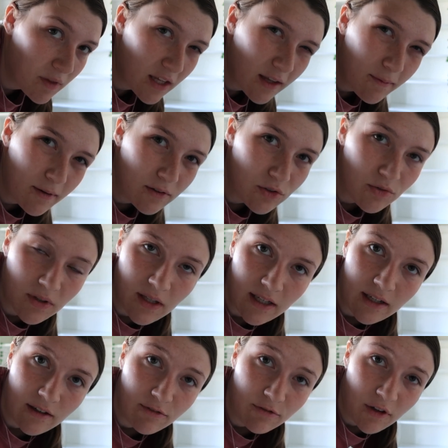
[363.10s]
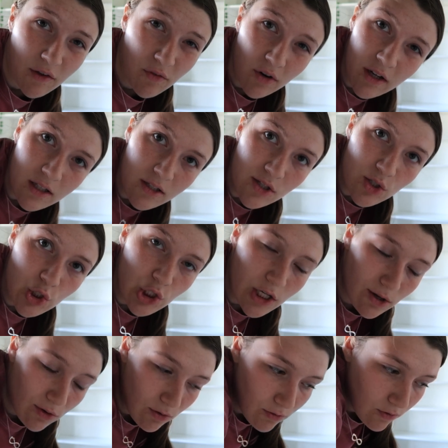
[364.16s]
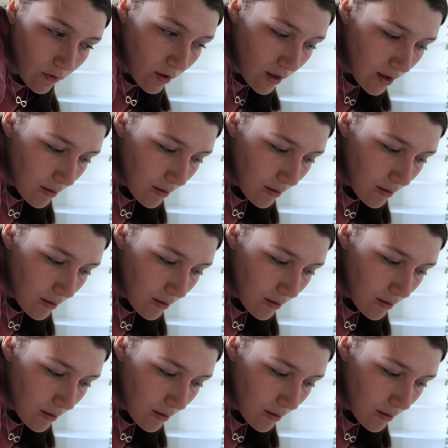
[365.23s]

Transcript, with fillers: thinking about doing like a favorites shelf,